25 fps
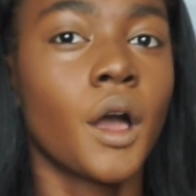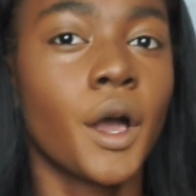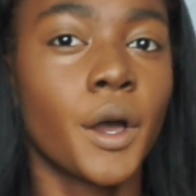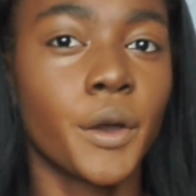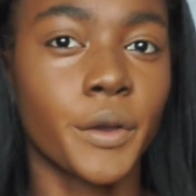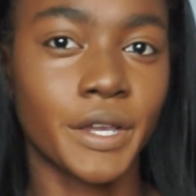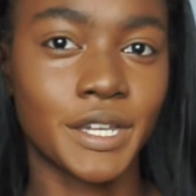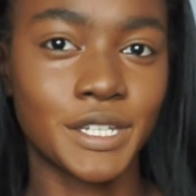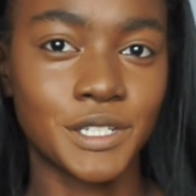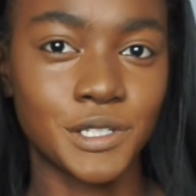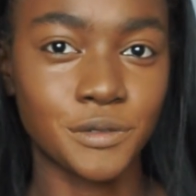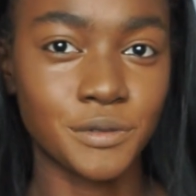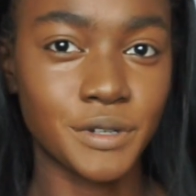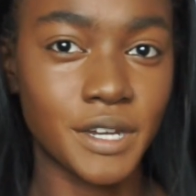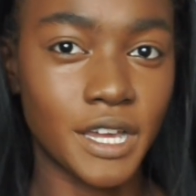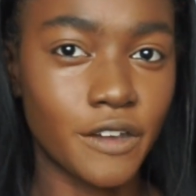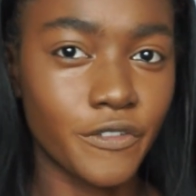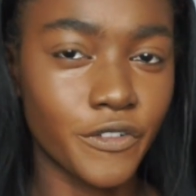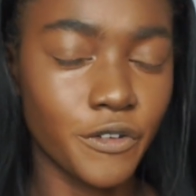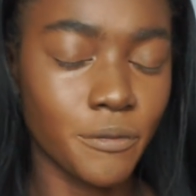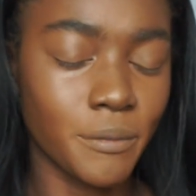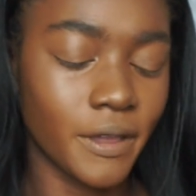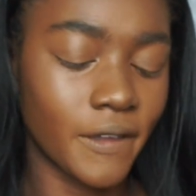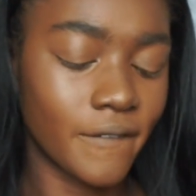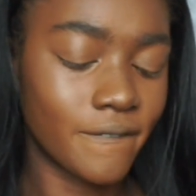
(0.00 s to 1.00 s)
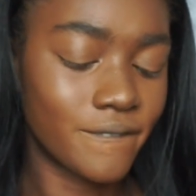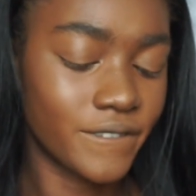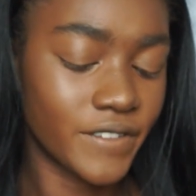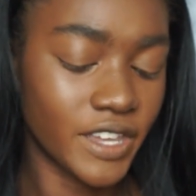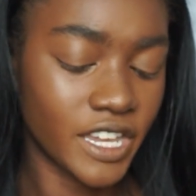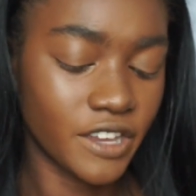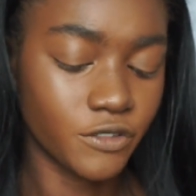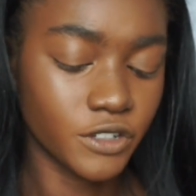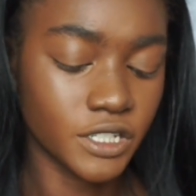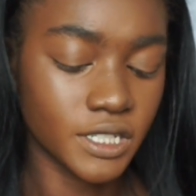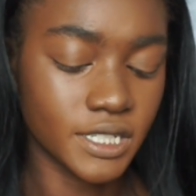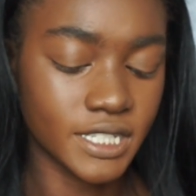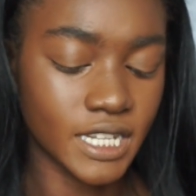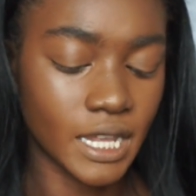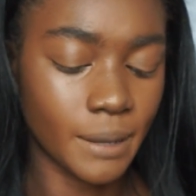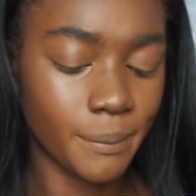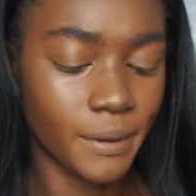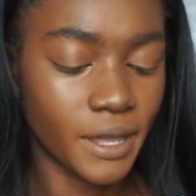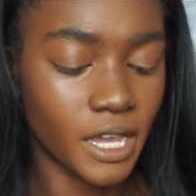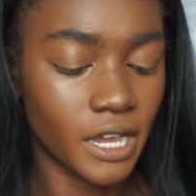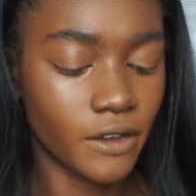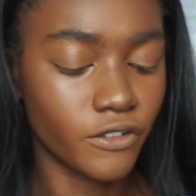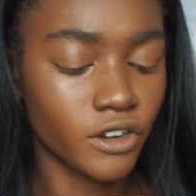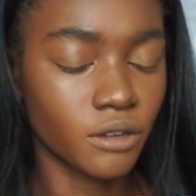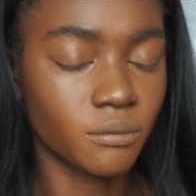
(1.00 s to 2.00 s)
Okay, so now for my favorite
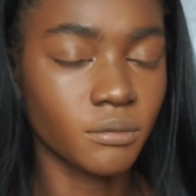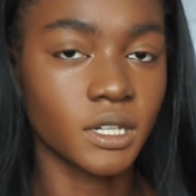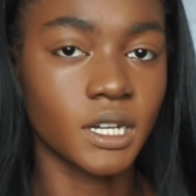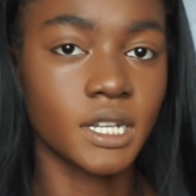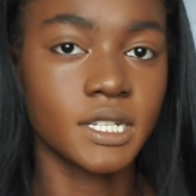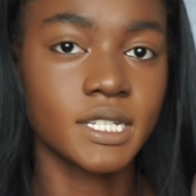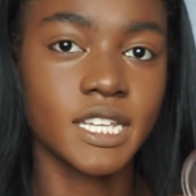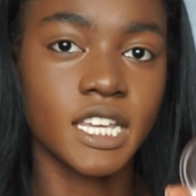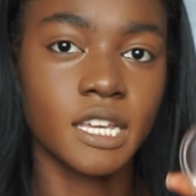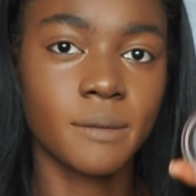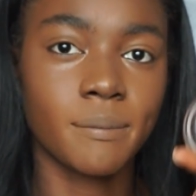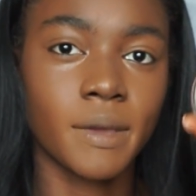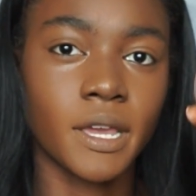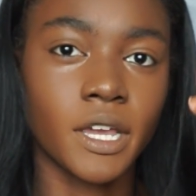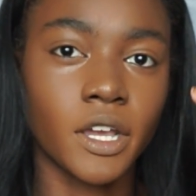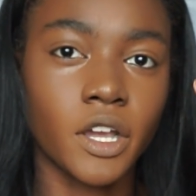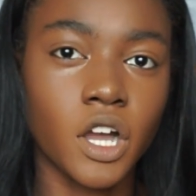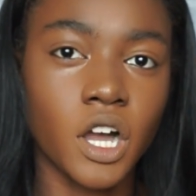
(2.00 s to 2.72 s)
step ever, I'm gonna take my